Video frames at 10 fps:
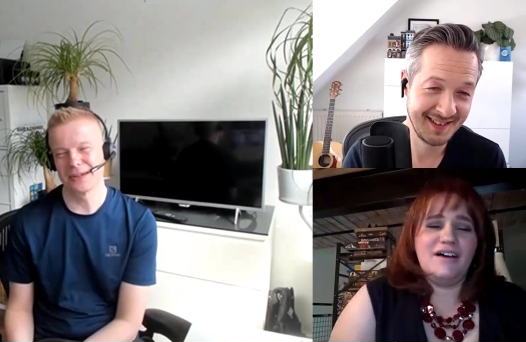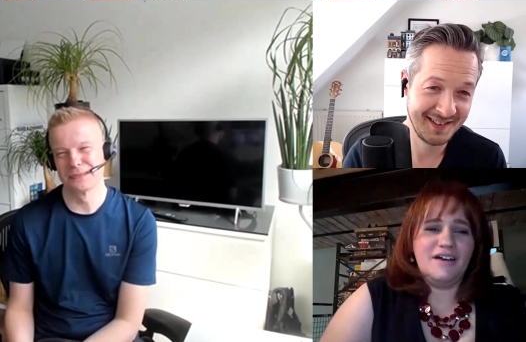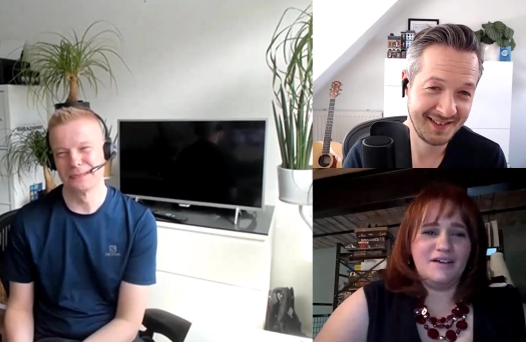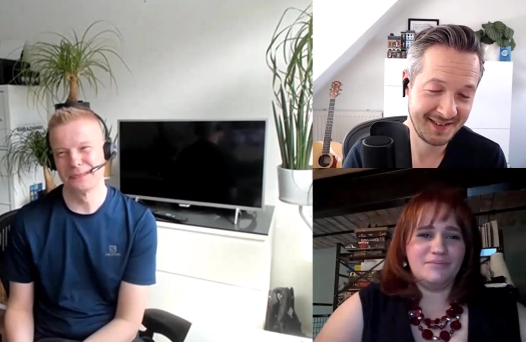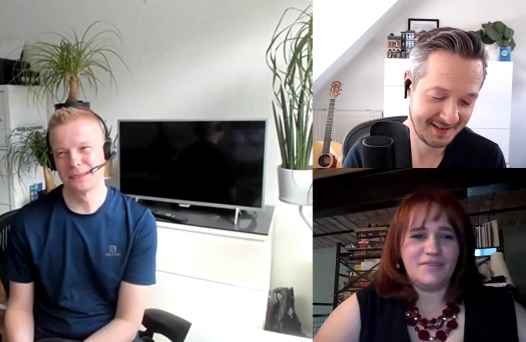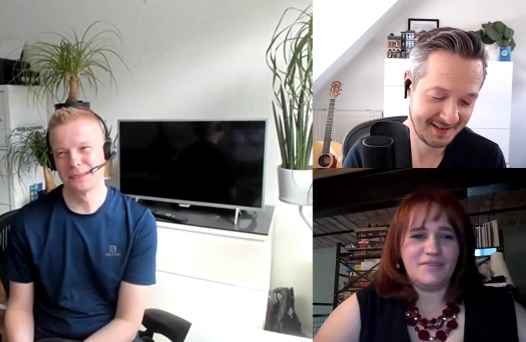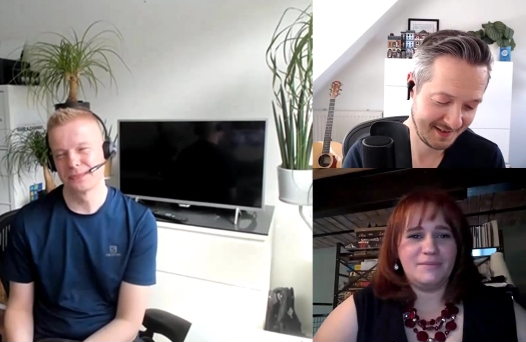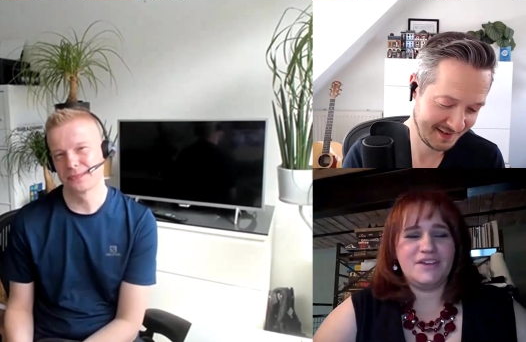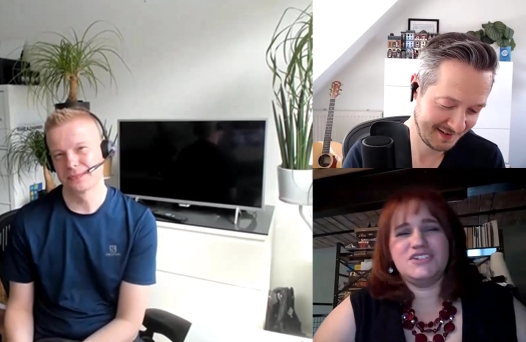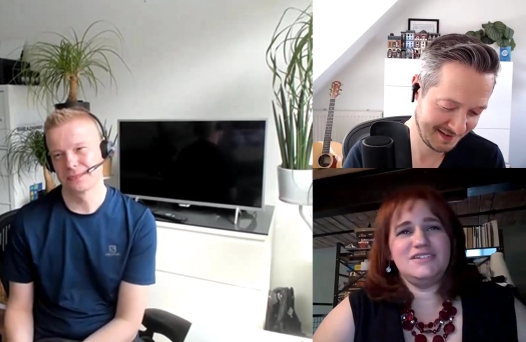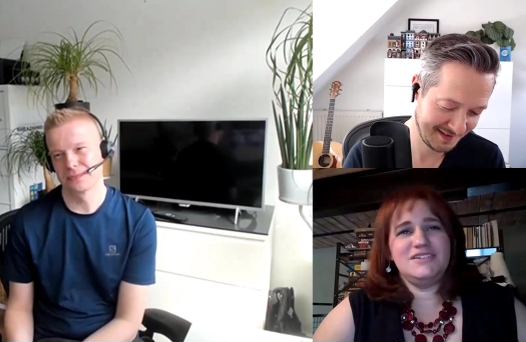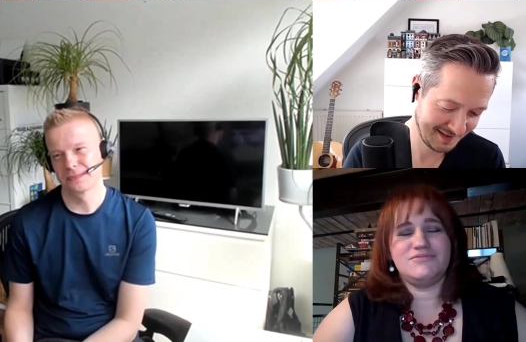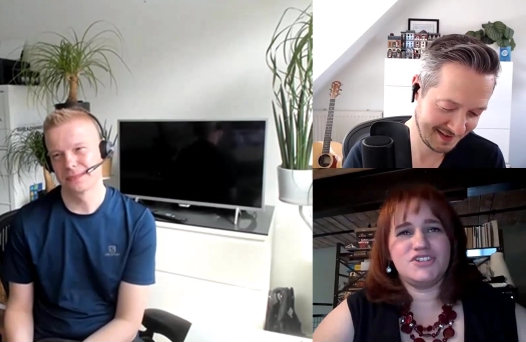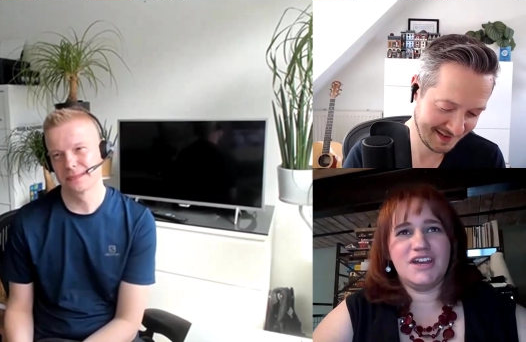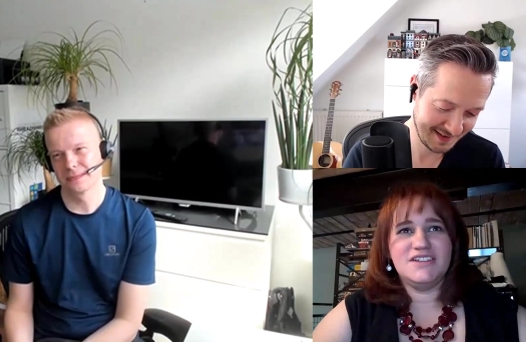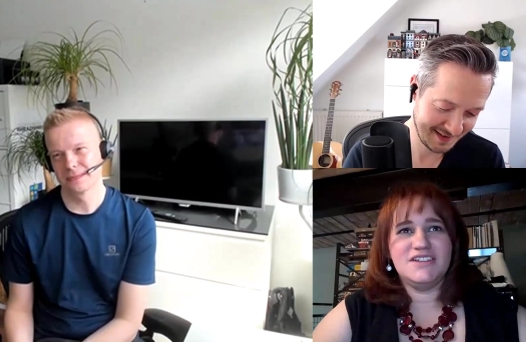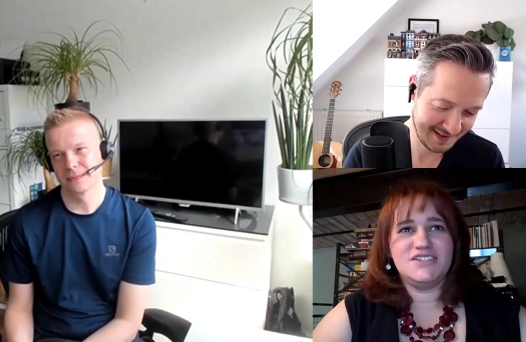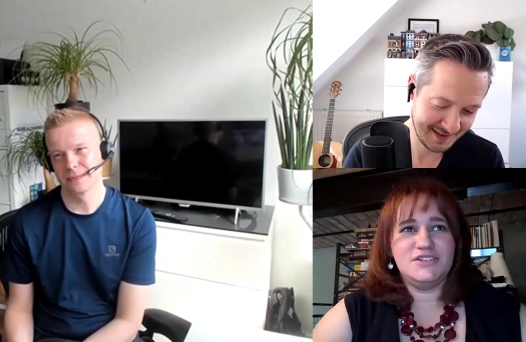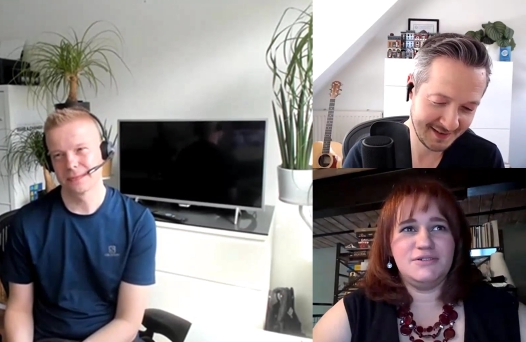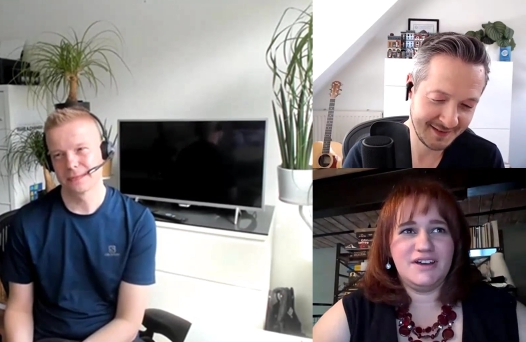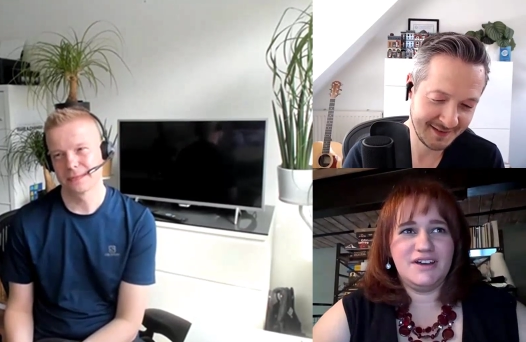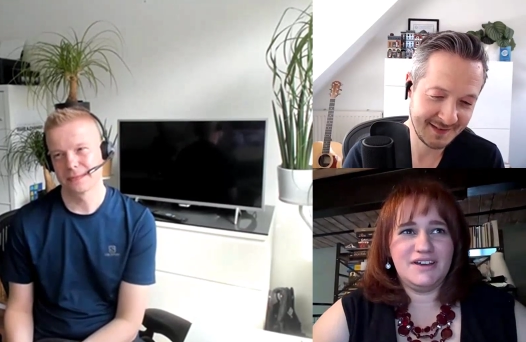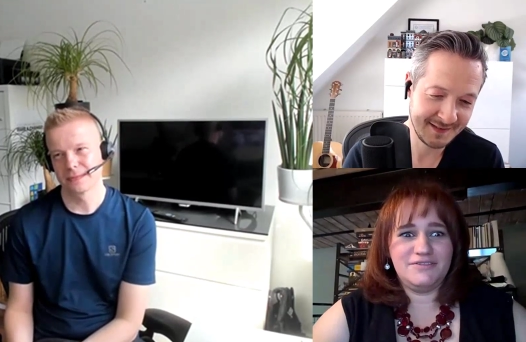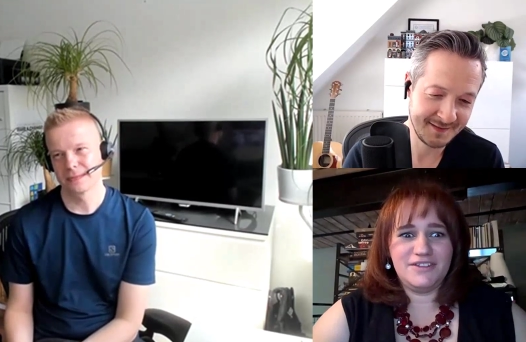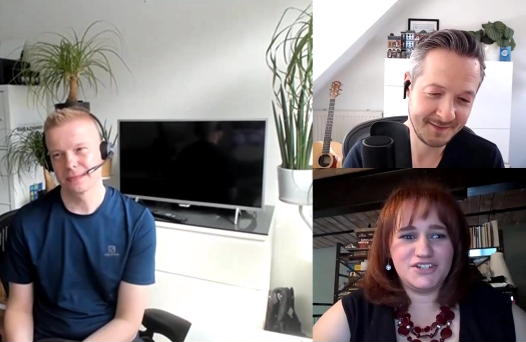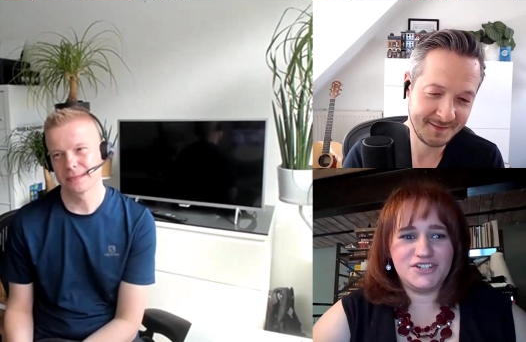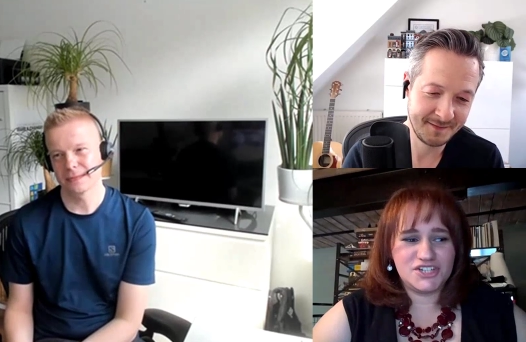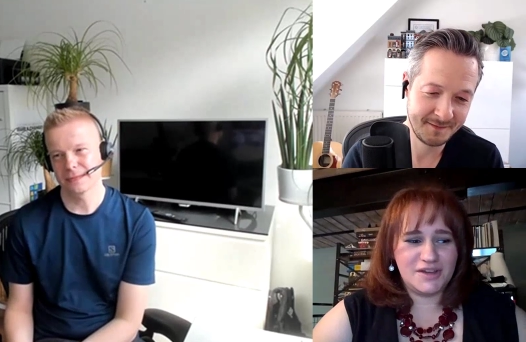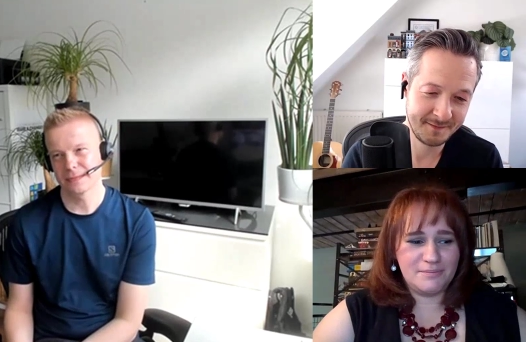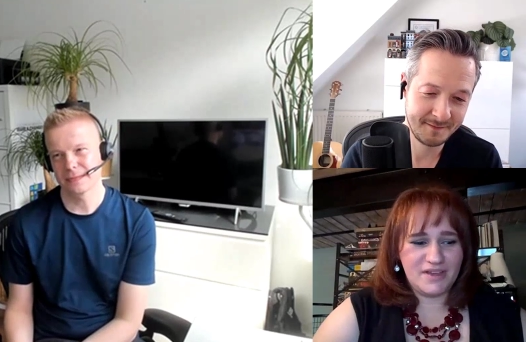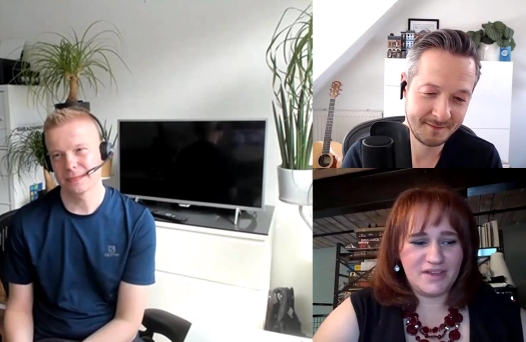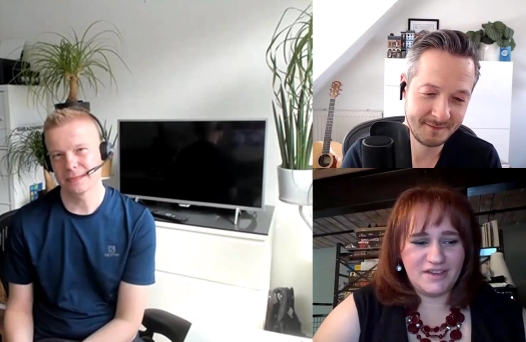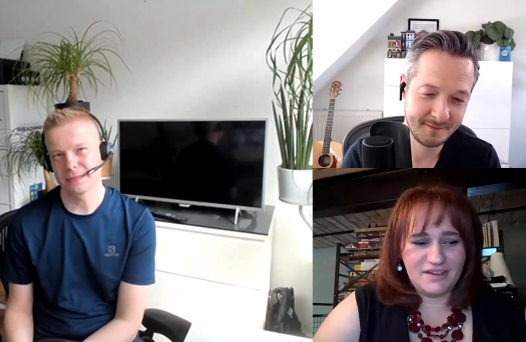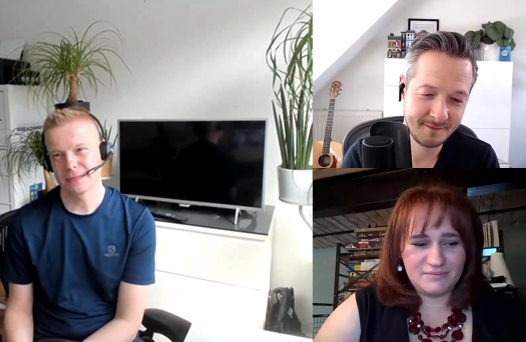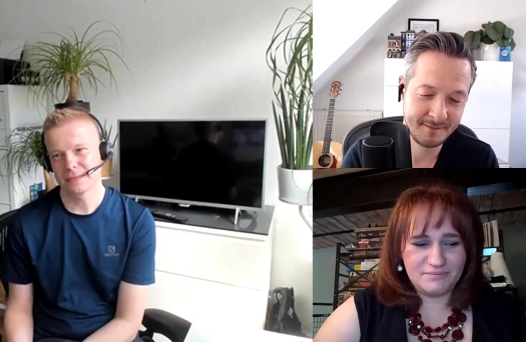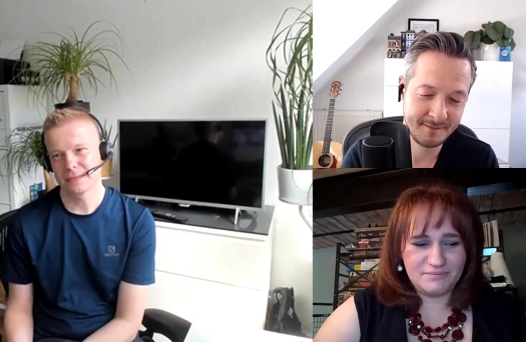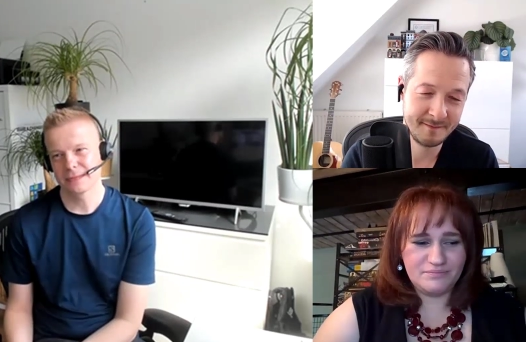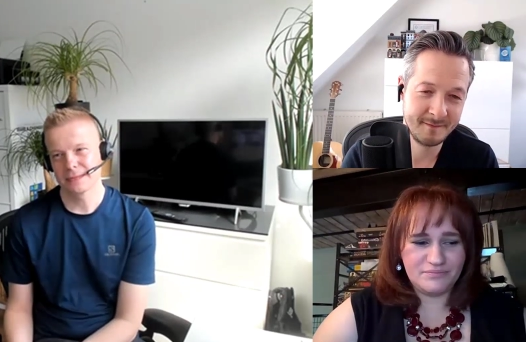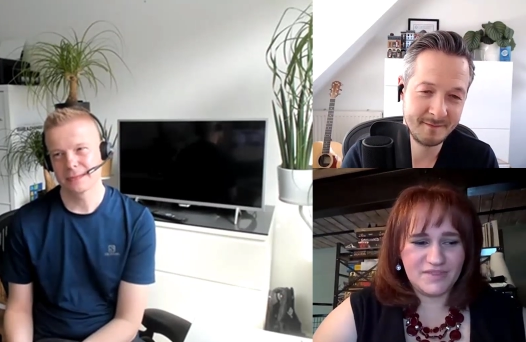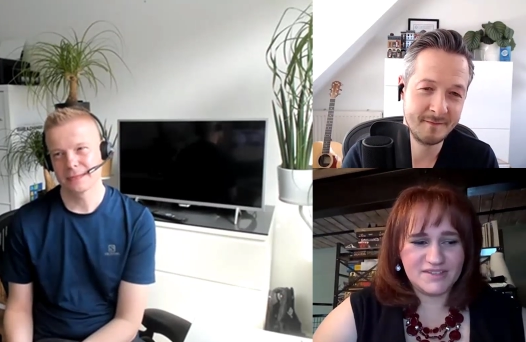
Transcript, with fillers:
Speaker 1: Um, I'm actually trying to uh, finish up um,